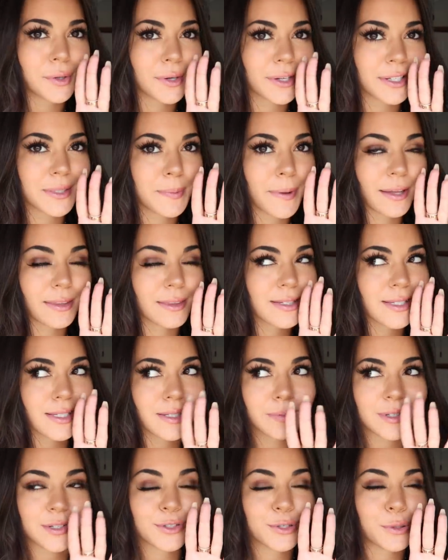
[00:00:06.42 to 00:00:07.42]
Don't expect this
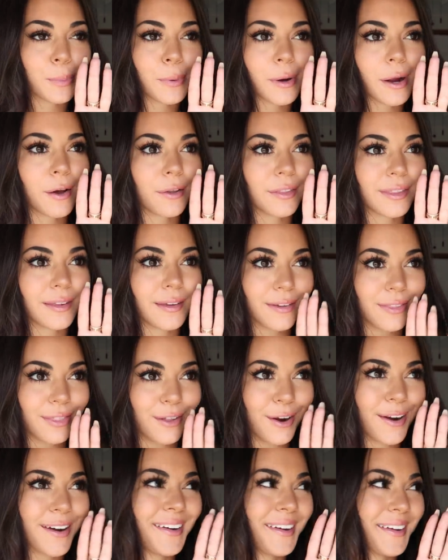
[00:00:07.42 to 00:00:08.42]
to be super healthy
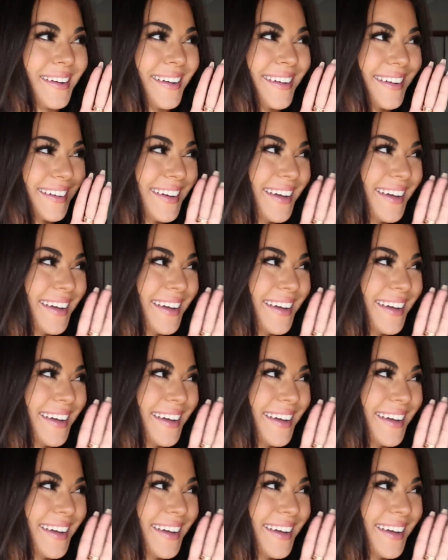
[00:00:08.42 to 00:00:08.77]
either.